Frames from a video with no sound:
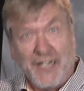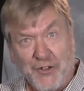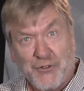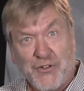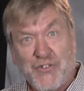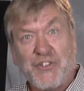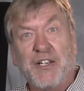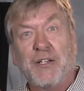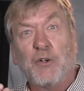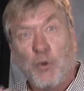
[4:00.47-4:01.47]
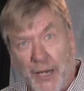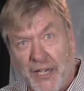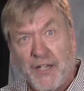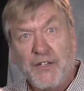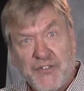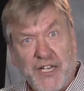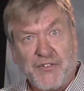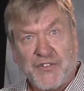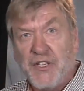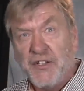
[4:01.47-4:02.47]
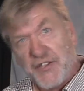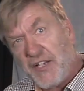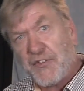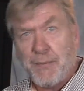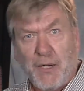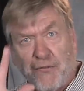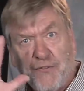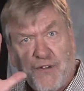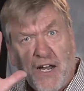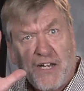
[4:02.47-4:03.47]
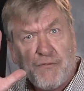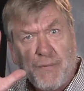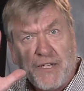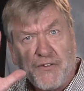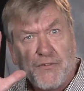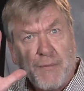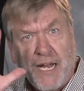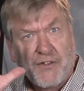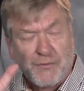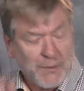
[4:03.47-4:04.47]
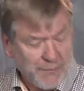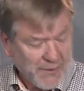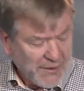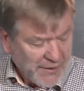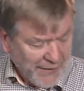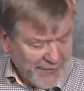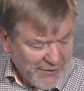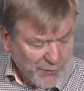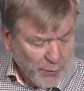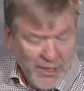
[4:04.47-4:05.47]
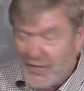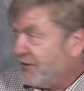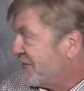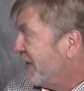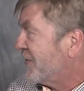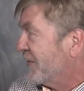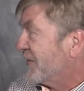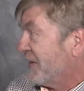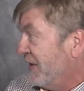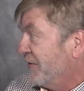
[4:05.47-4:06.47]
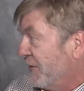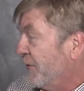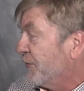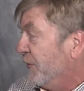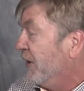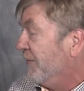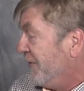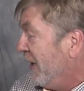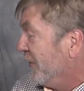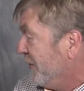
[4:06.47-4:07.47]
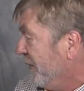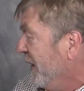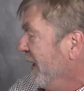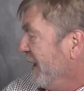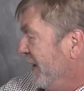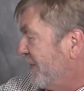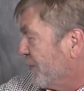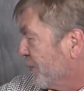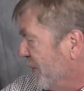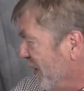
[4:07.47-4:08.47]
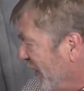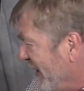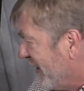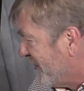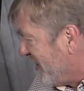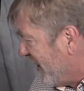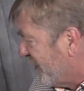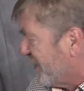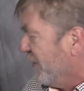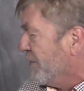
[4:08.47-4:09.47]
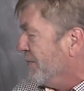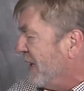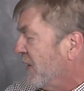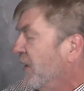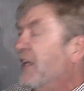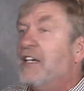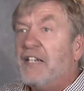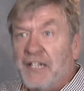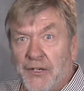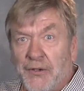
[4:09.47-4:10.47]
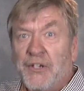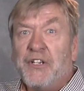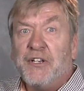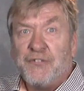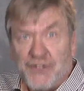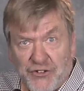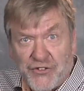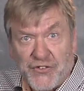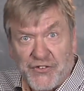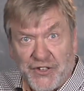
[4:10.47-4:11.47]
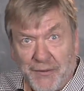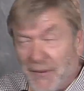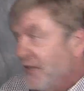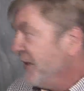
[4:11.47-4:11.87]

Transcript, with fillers: interesting, quick test. Takes about five minutes maximum. And that's why the test is, is also of value. It's really a test of middle ear efficiency.